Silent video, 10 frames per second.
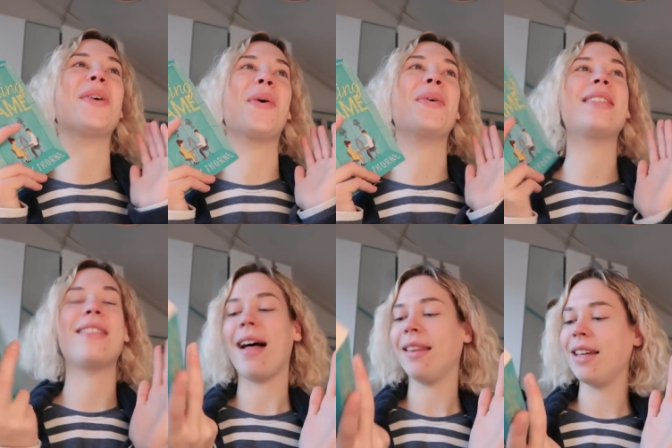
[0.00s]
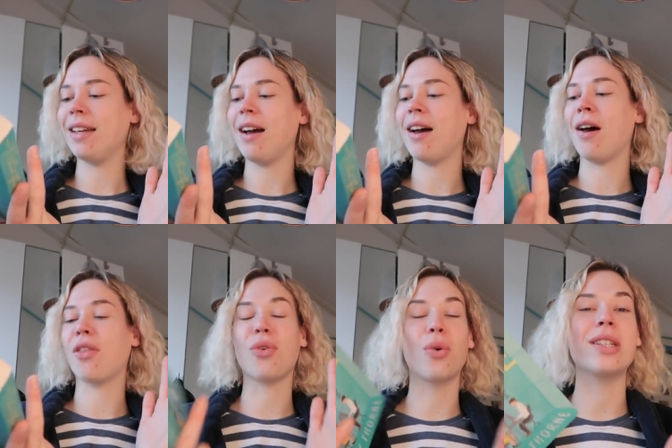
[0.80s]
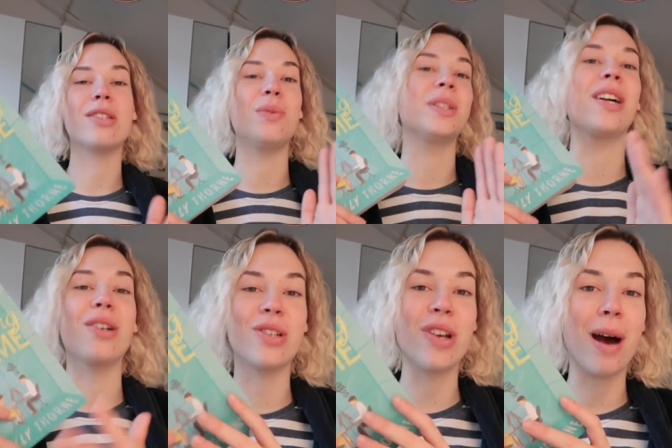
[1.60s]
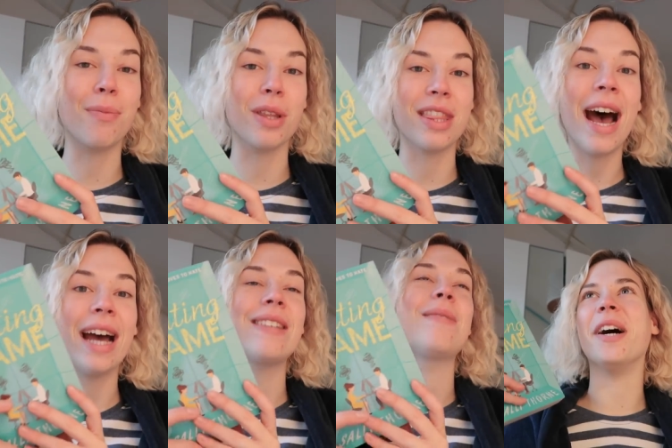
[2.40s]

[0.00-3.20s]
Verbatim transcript: so Sally uh, Thorne is doing a good job with that,